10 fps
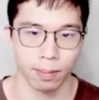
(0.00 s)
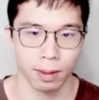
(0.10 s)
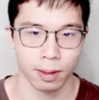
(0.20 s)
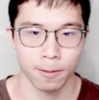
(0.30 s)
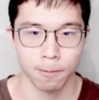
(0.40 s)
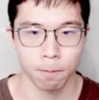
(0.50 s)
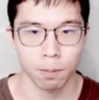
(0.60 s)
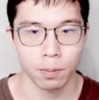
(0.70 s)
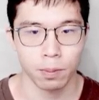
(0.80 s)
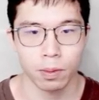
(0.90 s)

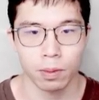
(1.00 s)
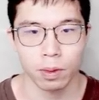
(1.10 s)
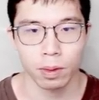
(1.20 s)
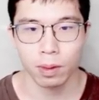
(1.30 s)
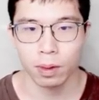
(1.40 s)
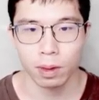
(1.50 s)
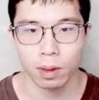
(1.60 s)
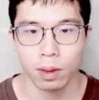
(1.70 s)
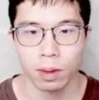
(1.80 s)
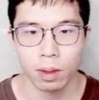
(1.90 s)

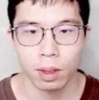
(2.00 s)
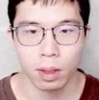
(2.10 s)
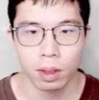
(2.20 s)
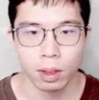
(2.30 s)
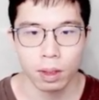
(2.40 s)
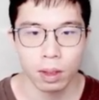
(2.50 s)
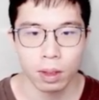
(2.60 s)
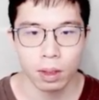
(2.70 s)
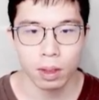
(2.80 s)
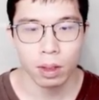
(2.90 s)

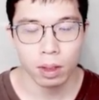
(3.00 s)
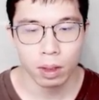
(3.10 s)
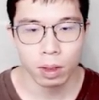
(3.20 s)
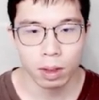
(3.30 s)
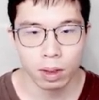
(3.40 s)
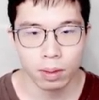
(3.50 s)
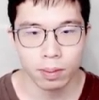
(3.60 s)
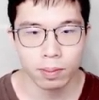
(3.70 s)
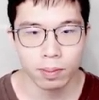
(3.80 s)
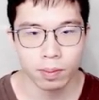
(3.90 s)

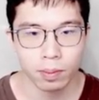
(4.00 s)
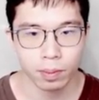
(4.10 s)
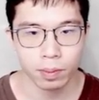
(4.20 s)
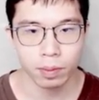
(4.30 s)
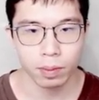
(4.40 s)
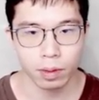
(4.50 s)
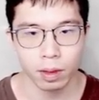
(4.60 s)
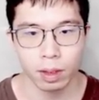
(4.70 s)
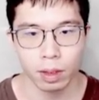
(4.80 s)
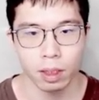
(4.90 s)
(silence)